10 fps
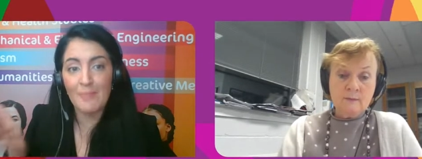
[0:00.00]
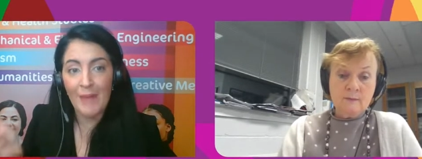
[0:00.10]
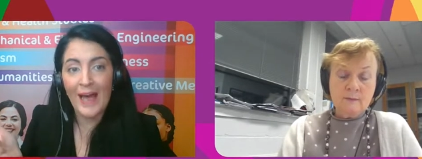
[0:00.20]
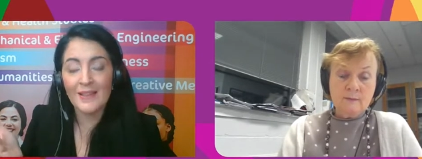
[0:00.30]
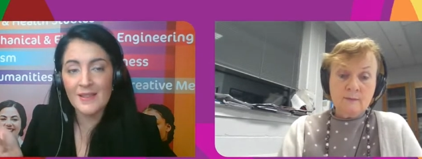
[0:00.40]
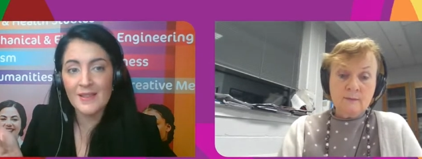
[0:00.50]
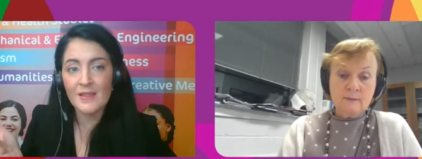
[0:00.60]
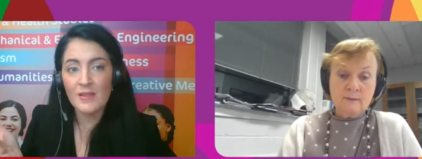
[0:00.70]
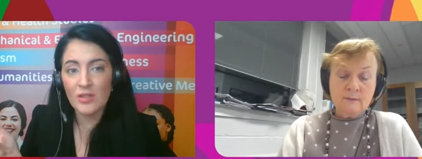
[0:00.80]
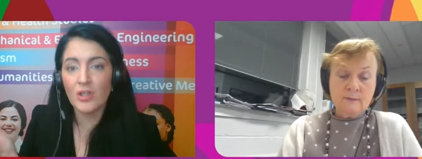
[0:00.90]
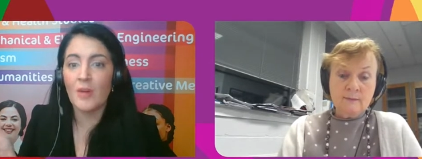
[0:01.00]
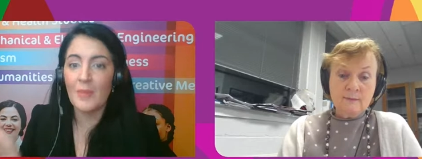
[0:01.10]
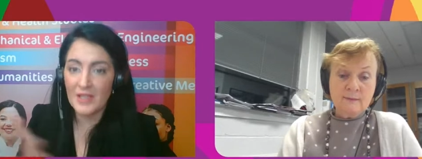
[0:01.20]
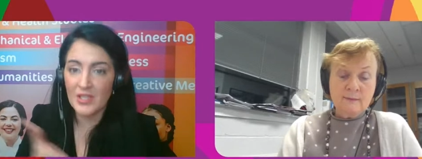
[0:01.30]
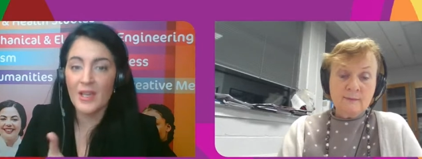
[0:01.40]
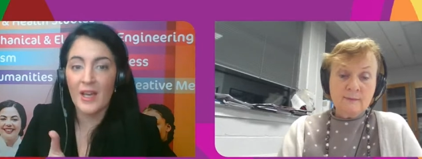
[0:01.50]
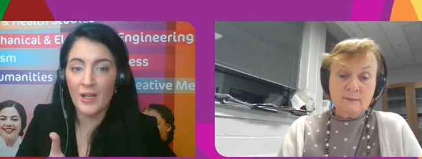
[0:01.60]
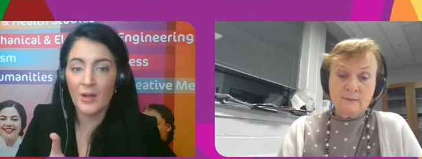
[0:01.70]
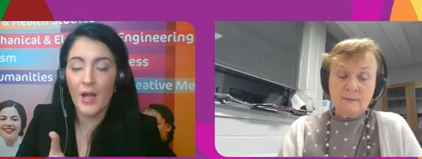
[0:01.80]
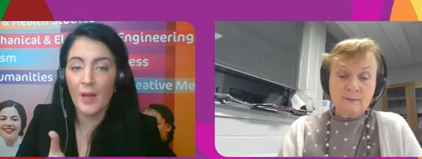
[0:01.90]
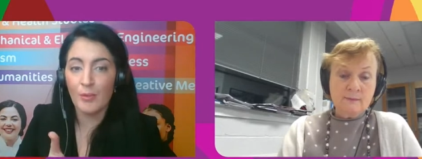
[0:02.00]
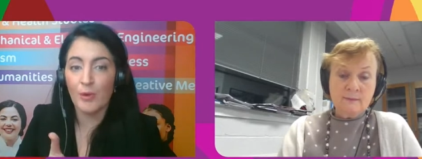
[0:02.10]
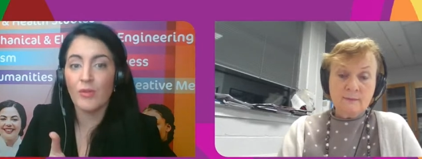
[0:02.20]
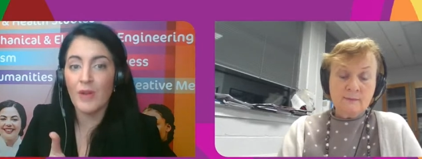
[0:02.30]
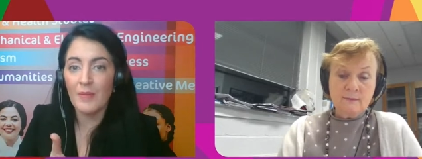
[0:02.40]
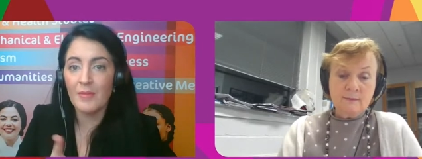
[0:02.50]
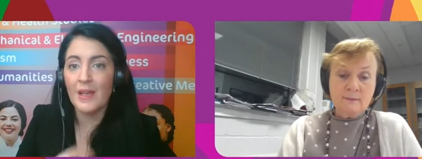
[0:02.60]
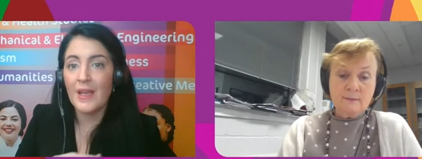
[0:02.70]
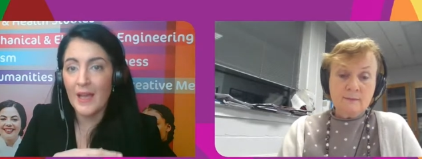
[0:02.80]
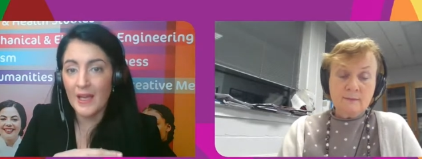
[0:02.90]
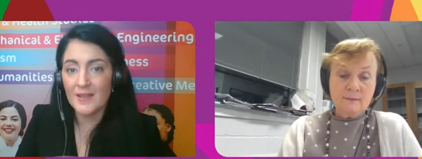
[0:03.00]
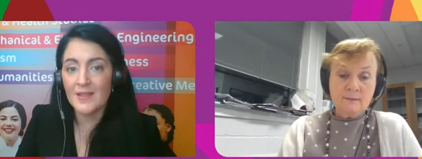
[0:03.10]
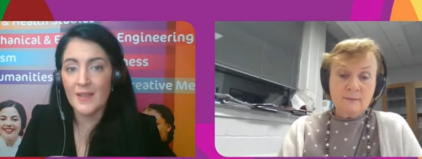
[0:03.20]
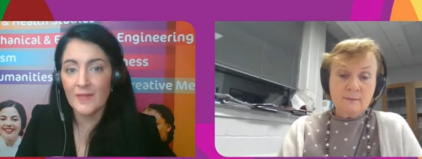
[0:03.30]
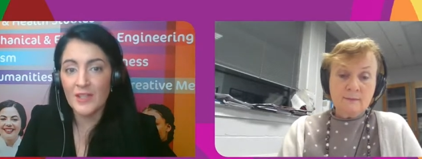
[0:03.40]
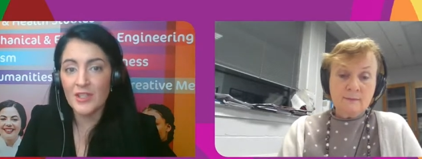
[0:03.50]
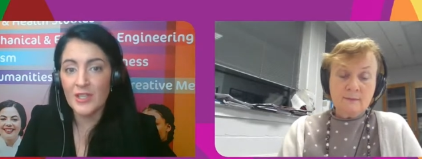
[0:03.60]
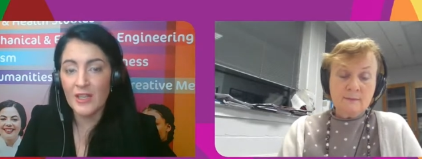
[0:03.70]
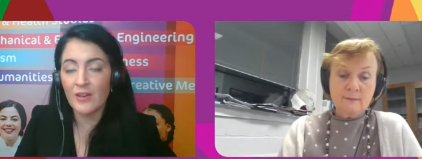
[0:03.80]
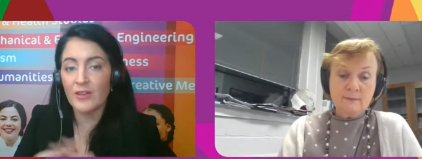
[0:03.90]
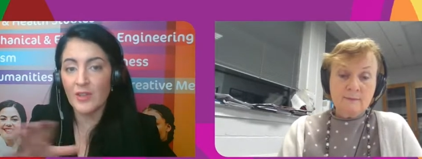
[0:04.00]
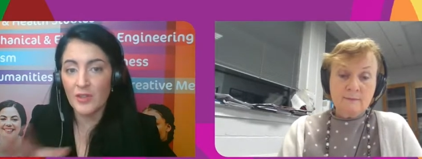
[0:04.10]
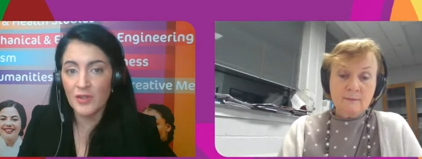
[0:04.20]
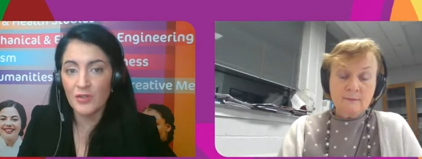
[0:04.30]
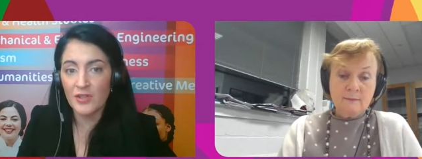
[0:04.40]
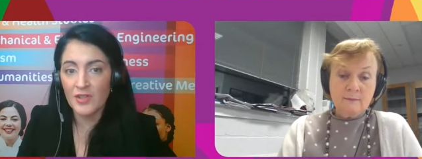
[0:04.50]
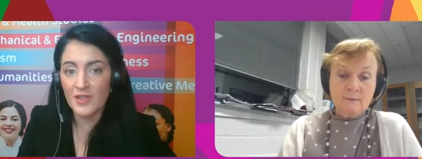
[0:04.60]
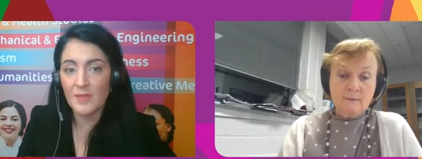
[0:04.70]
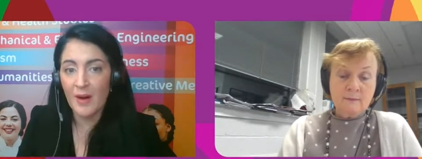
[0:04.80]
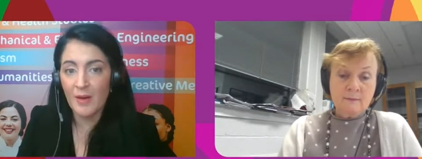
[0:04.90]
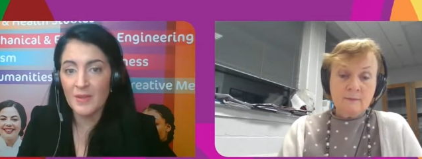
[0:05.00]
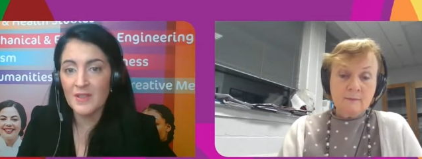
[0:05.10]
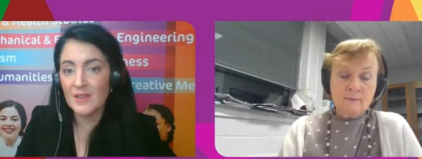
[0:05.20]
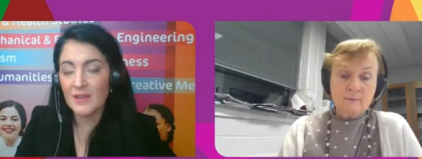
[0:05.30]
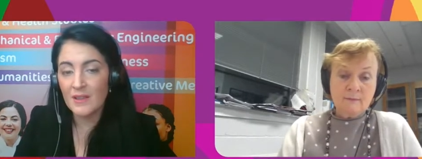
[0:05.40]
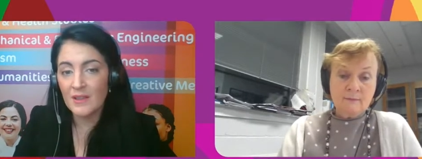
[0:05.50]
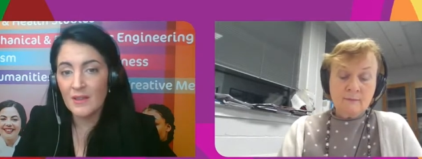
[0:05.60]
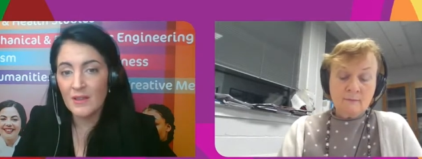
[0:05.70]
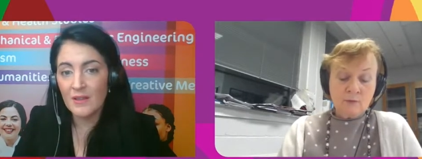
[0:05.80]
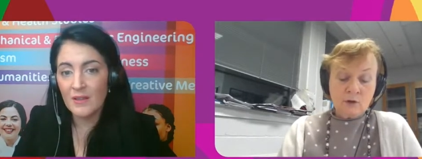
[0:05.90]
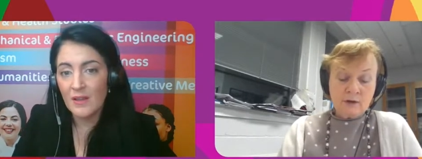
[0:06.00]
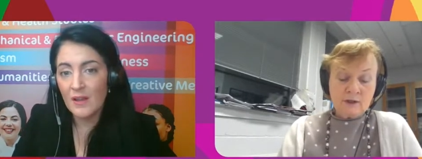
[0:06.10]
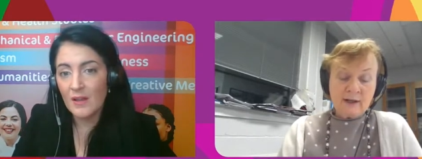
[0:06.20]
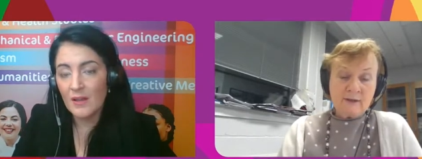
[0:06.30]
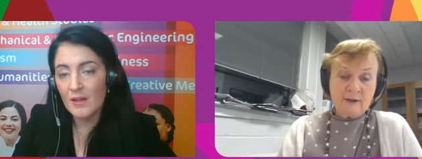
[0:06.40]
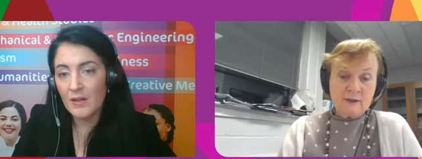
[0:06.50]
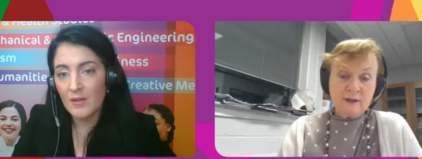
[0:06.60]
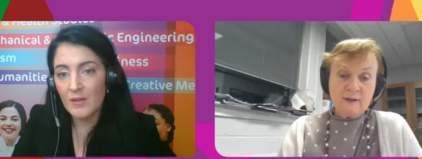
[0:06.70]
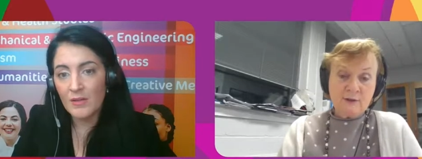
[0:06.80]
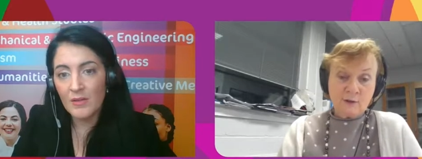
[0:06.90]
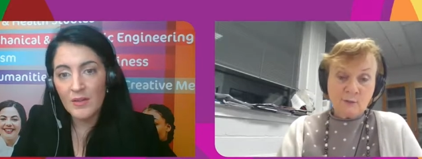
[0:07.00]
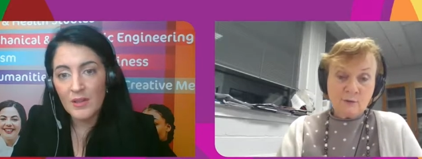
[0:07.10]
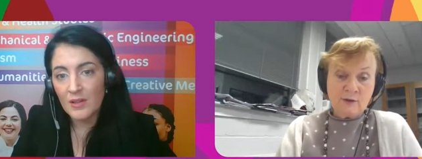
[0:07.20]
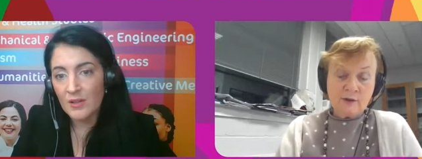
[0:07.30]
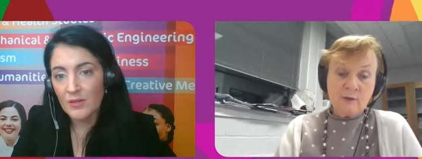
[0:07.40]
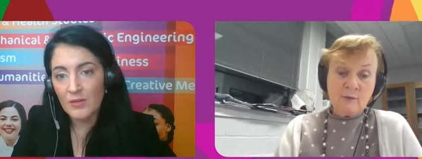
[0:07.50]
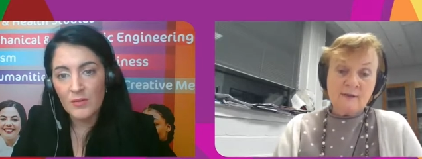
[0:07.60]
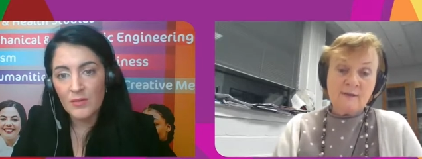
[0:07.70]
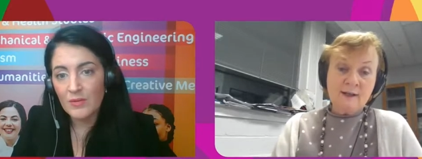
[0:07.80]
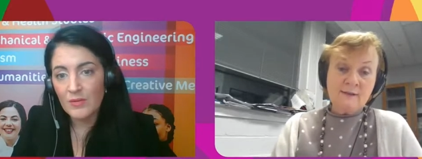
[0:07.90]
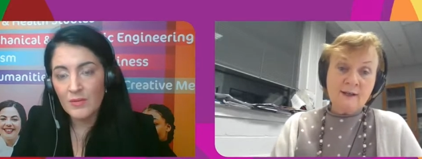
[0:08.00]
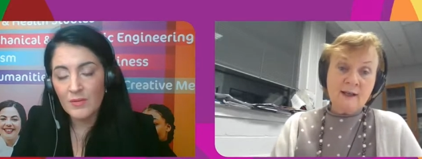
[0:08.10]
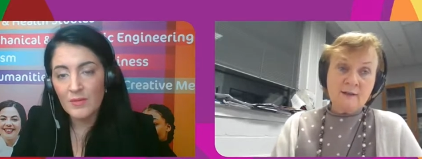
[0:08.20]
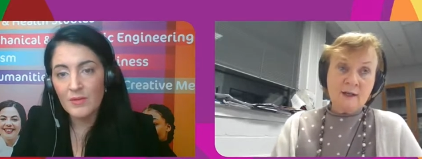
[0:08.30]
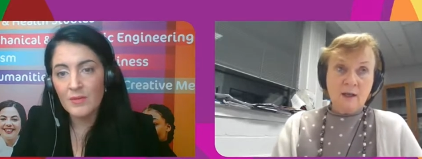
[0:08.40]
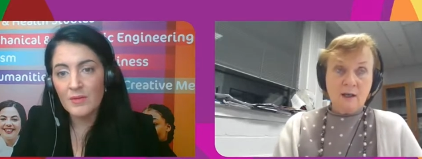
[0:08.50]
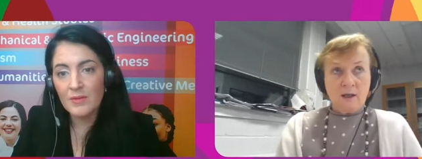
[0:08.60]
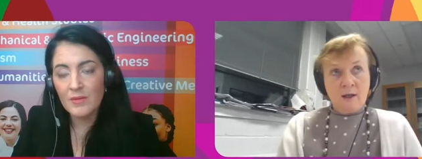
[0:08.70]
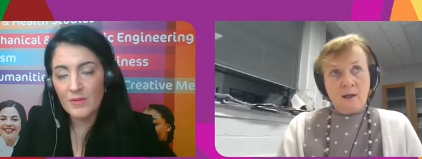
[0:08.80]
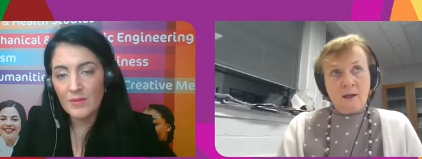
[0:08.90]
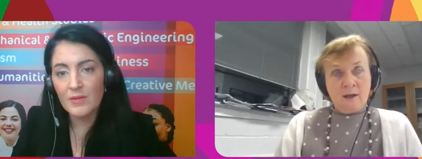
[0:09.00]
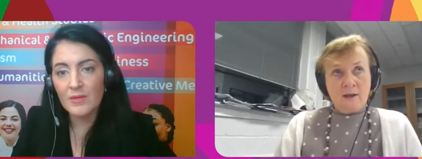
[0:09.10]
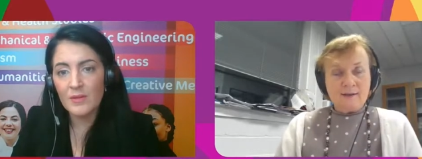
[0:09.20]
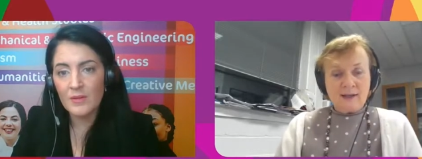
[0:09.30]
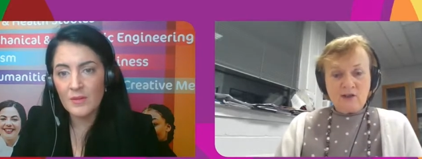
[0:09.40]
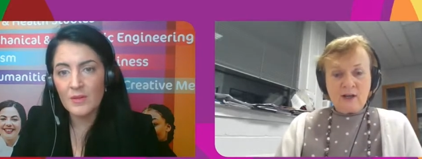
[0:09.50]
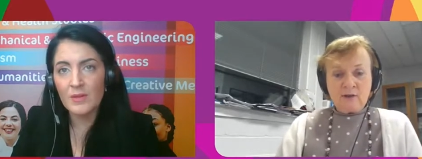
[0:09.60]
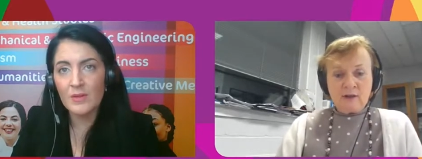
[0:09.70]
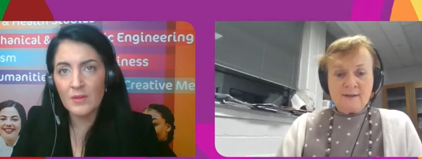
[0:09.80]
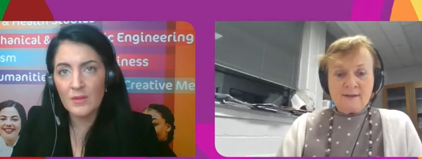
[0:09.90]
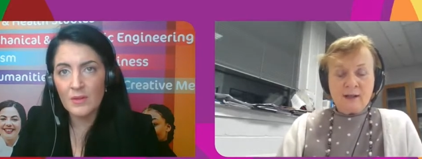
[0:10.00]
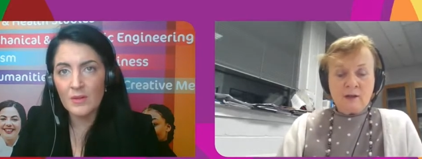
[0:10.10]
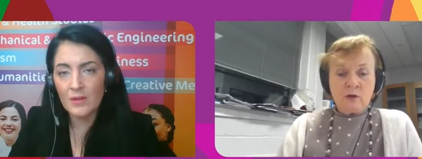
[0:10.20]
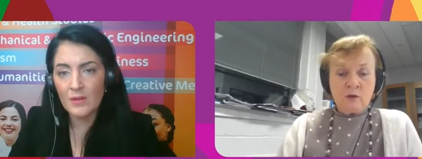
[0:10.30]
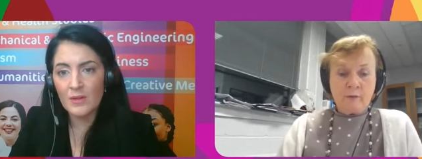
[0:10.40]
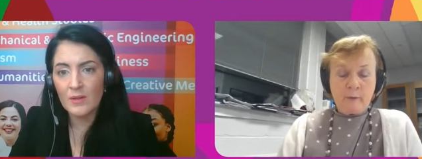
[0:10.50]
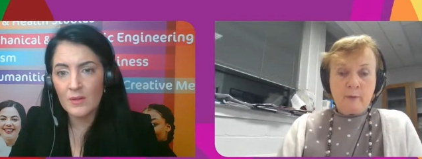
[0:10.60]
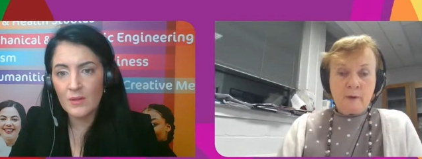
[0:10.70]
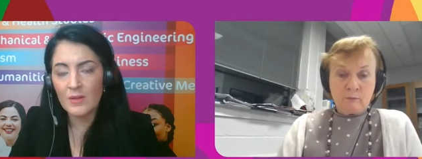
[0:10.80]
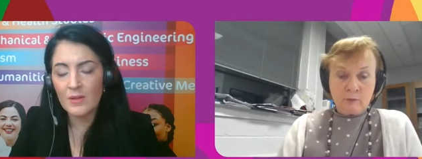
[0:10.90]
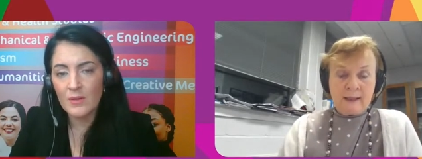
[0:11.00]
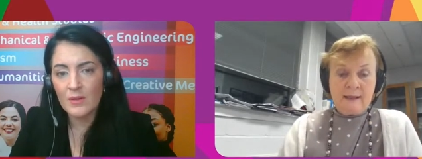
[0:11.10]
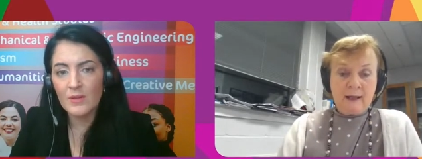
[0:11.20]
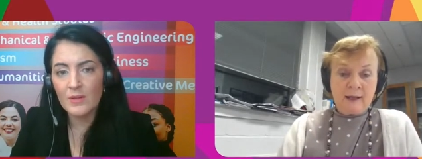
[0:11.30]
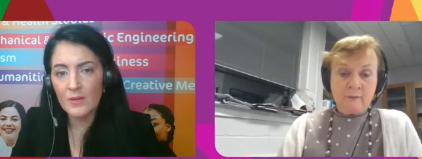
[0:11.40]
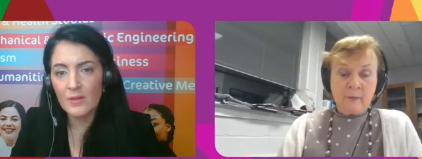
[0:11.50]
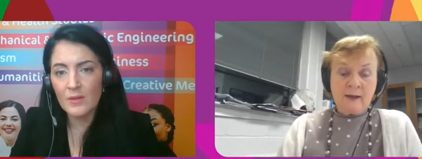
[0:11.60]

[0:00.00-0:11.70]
Speaker 1: at maths to come into a, a programme in civil engineering and constructions department?
Speaker 2: No, you definitely don't. You know, as I said, as I generally say, you know, if people really like